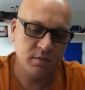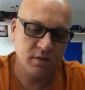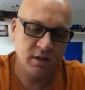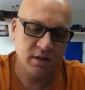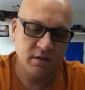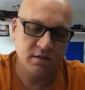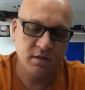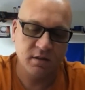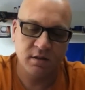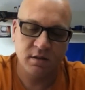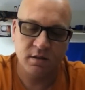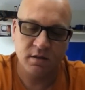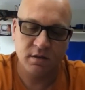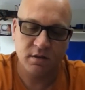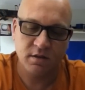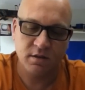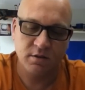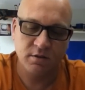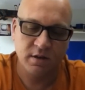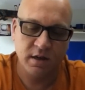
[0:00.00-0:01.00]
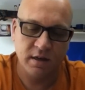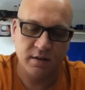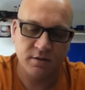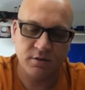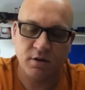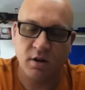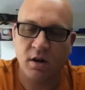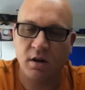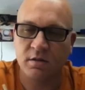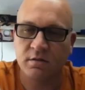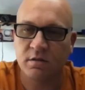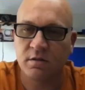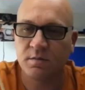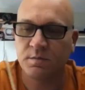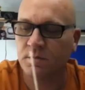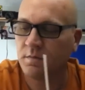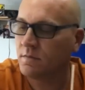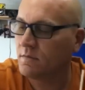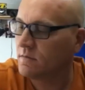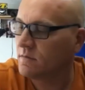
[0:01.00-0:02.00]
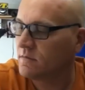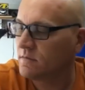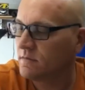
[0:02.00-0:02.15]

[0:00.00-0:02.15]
Lisa, you guys are awesome.